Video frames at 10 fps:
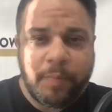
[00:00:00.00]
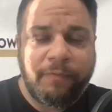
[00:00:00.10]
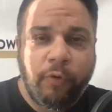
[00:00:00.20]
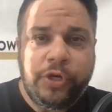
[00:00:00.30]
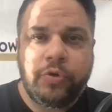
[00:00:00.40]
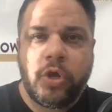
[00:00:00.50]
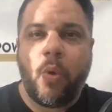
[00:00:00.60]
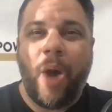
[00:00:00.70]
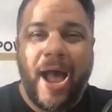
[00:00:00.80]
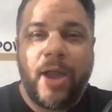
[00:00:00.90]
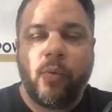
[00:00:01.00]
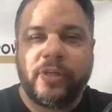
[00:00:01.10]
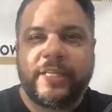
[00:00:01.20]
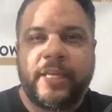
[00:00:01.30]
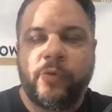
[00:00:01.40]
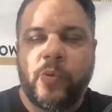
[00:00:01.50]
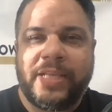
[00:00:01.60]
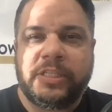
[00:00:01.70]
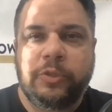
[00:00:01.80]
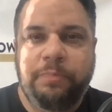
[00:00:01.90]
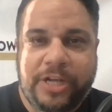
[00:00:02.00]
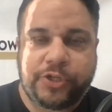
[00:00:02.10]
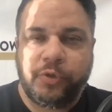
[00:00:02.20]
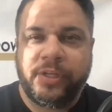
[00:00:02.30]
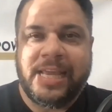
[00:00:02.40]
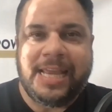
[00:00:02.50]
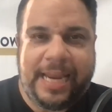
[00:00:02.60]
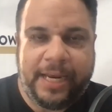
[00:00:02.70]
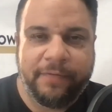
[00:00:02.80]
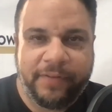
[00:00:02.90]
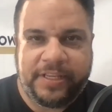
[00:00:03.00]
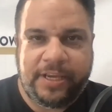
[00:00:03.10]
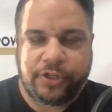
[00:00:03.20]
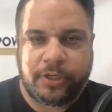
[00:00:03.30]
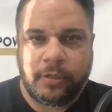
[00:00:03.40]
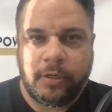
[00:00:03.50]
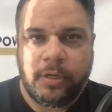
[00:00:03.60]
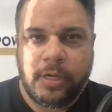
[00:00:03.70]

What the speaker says: However, before you go, I want to give you a special invitation.